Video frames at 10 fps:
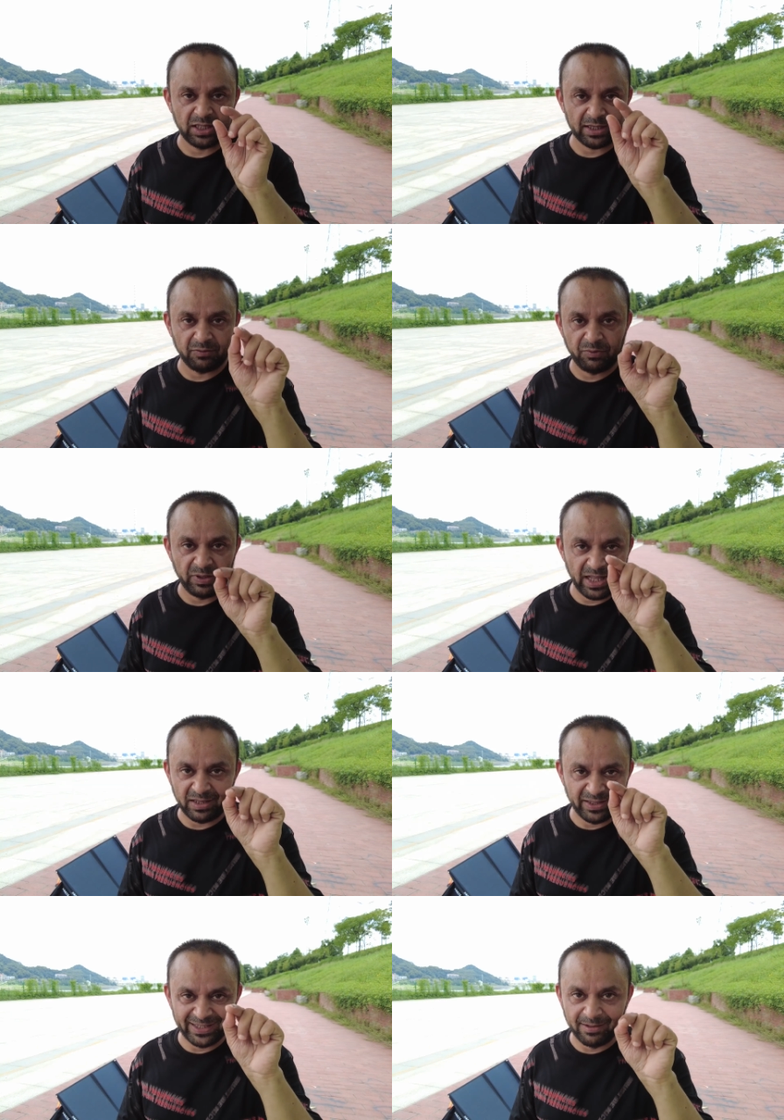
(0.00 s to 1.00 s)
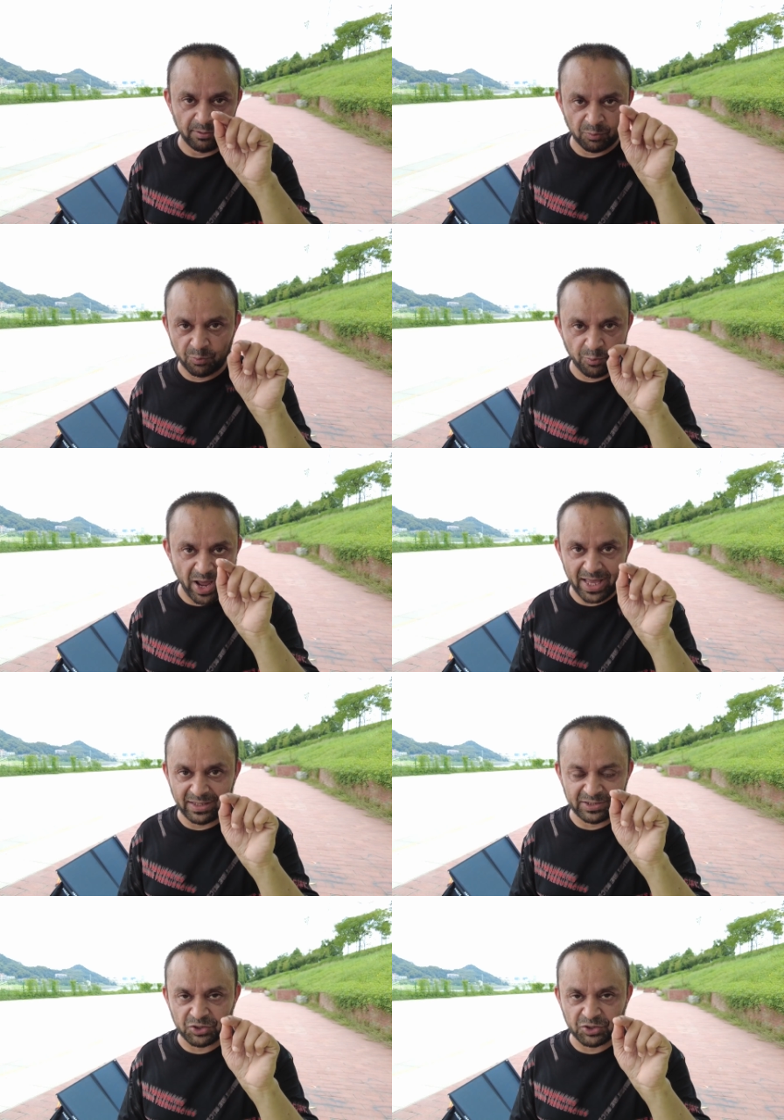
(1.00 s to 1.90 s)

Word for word: that little red